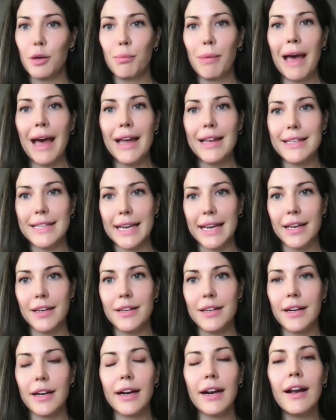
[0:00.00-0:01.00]
or pet
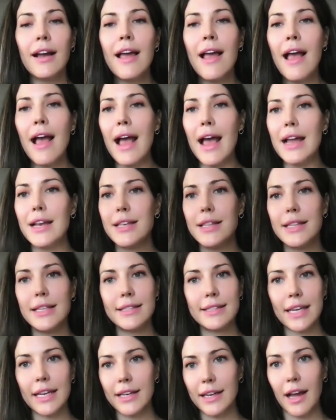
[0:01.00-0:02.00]
dander.
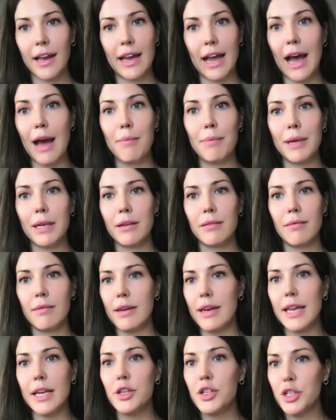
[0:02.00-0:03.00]
And this can kind of happen
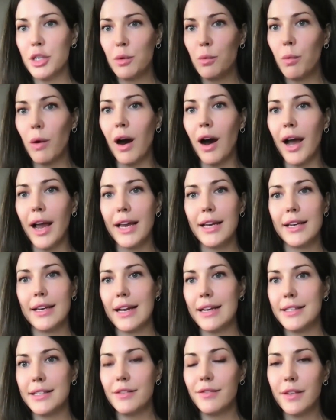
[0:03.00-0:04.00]
nationwide
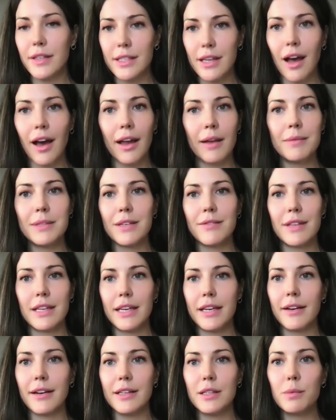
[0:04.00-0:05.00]
and at different times of
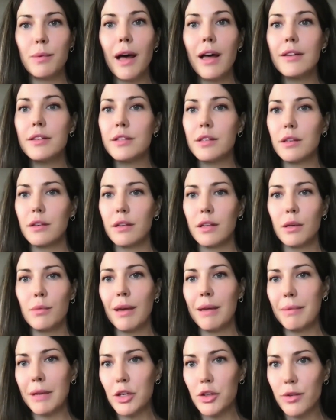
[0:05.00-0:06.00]
the year as well. So
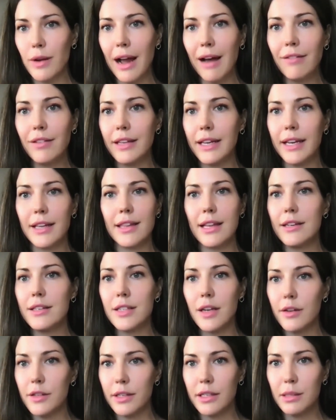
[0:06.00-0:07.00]
you might be traveling and
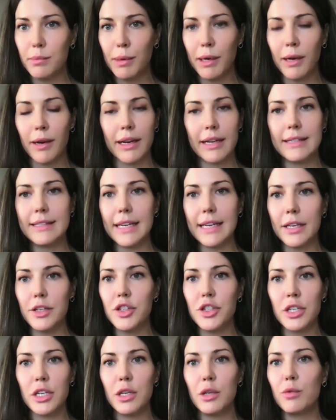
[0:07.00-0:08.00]
then start to experience
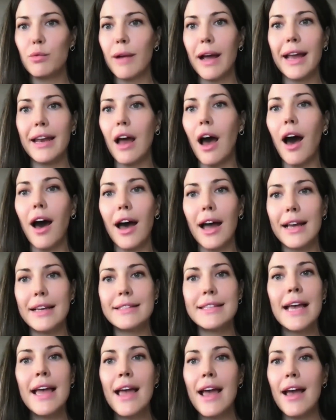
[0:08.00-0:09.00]
itchy red
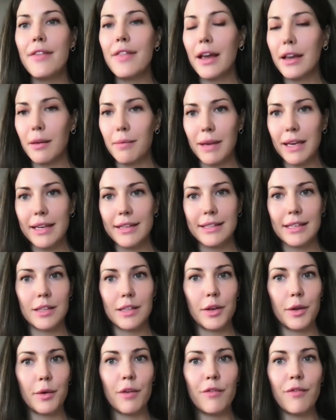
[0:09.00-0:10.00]
eyes. And that could be because
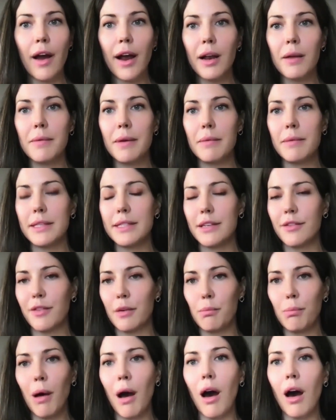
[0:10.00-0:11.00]
it's a new environment with
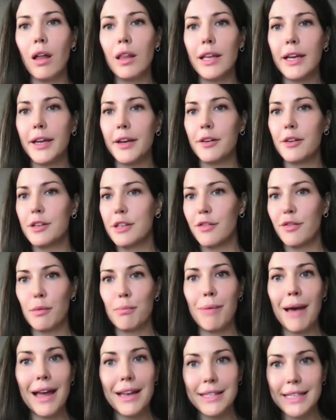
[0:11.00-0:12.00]
different pollen or
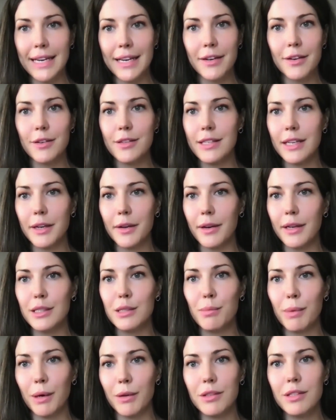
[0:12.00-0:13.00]
different pet danders that you're
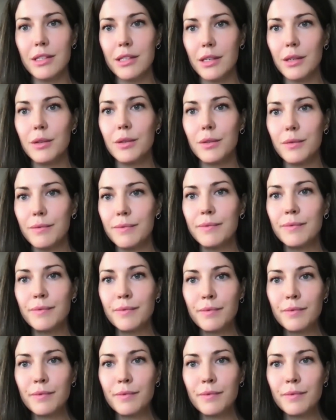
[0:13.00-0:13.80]
exposed to. And it